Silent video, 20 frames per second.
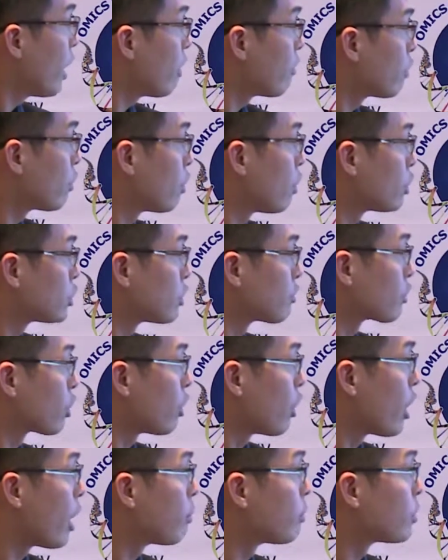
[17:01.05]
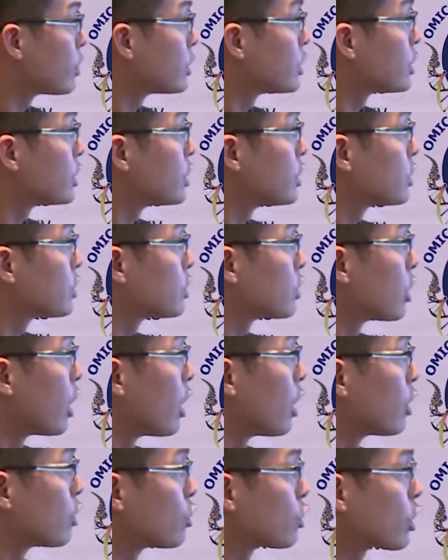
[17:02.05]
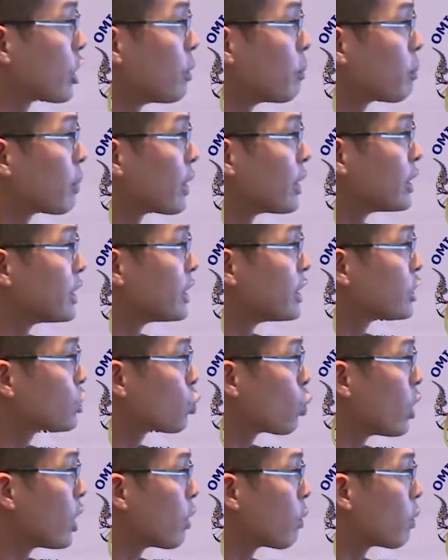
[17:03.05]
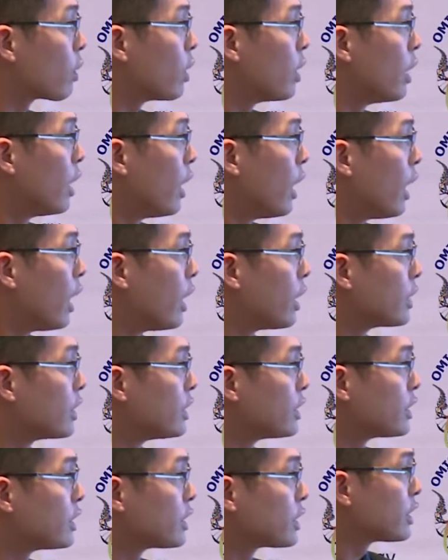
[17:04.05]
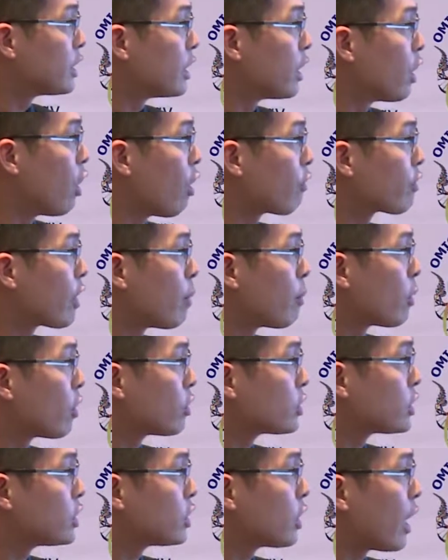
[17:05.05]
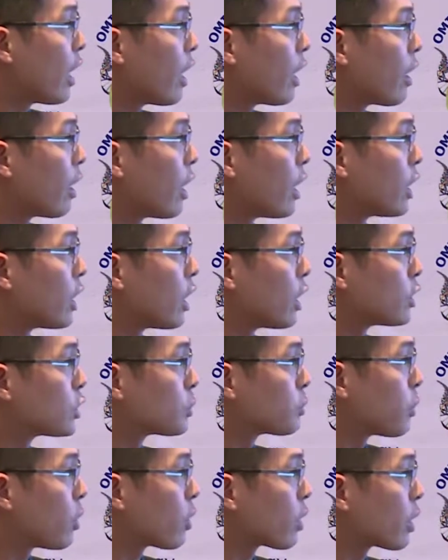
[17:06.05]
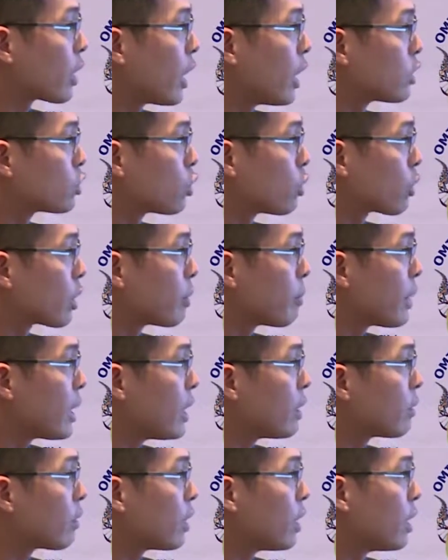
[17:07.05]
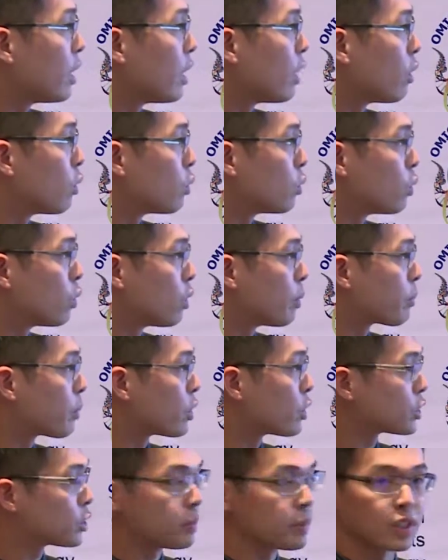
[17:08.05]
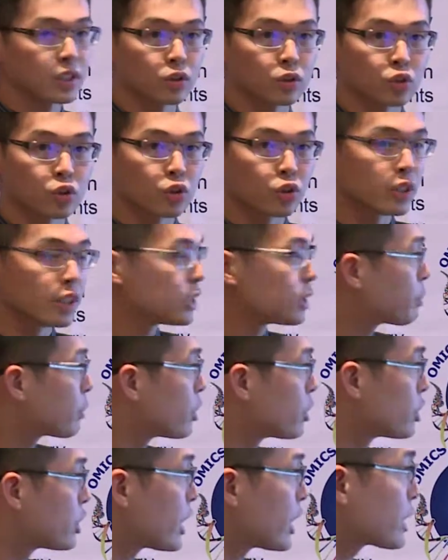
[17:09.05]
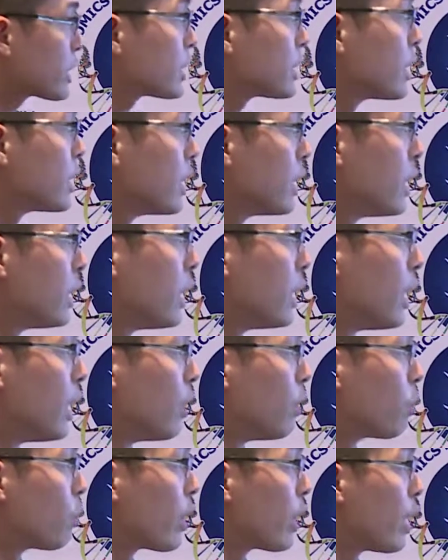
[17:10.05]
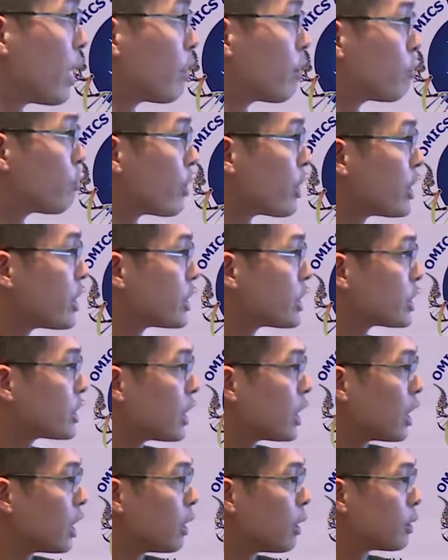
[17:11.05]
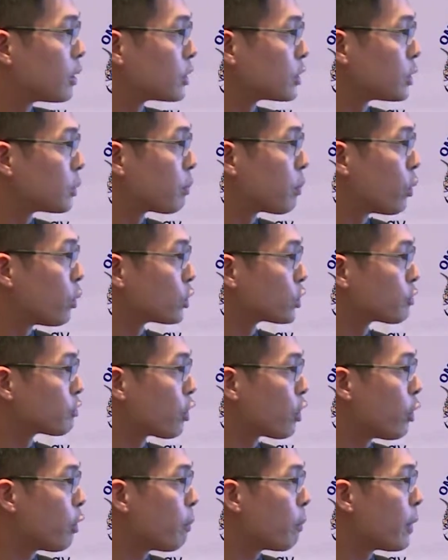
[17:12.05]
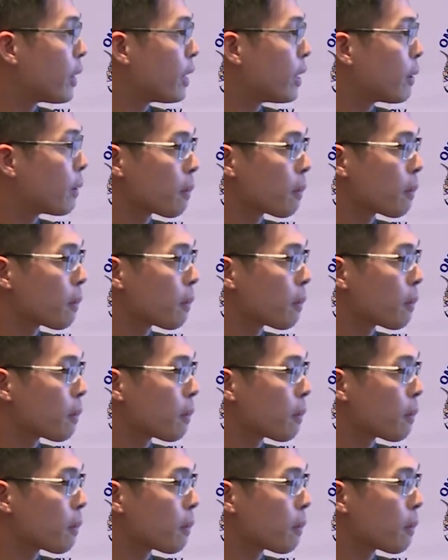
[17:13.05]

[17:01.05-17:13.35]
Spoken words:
have lots of collaborators to complete this work. This the ophthalmology I talk about, who approached me to do these projects, and we have various supports from